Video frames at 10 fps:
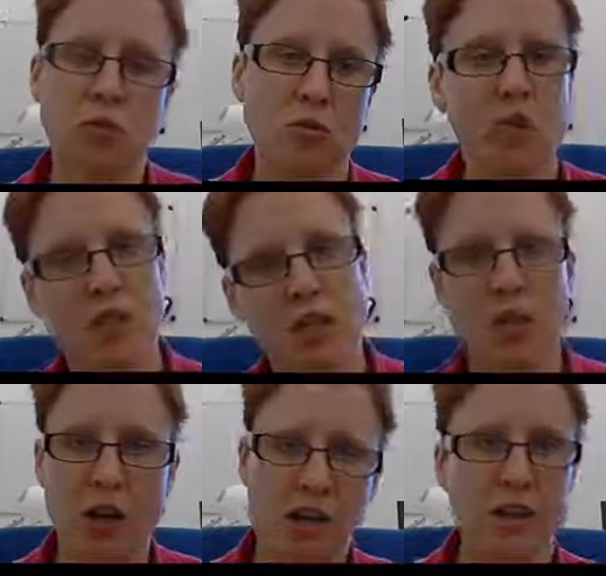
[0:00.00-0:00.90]
Saunders
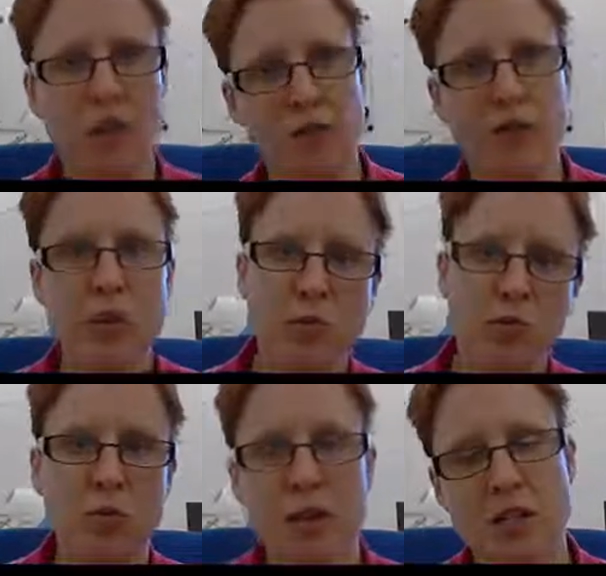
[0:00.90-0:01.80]
said you had to have a
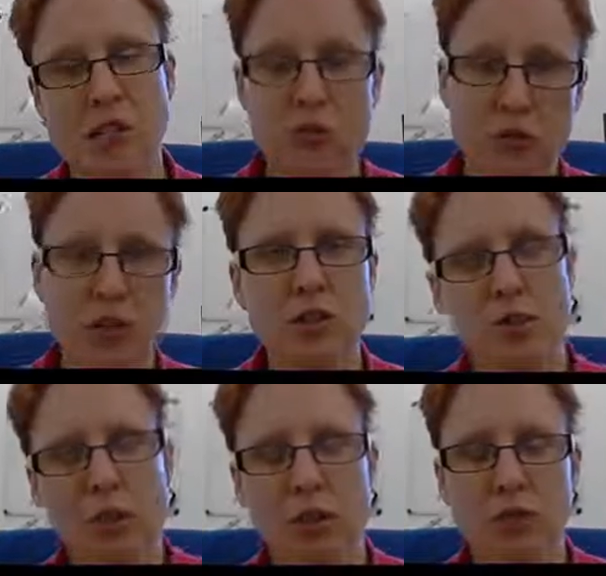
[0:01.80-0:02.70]
research question for
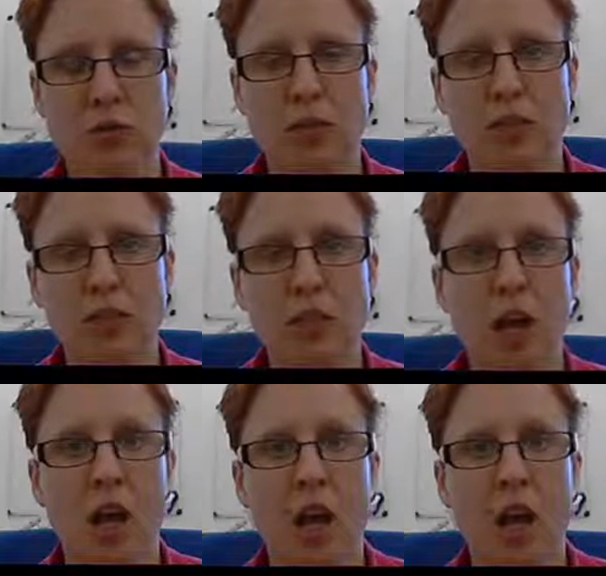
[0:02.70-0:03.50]
research methodologies,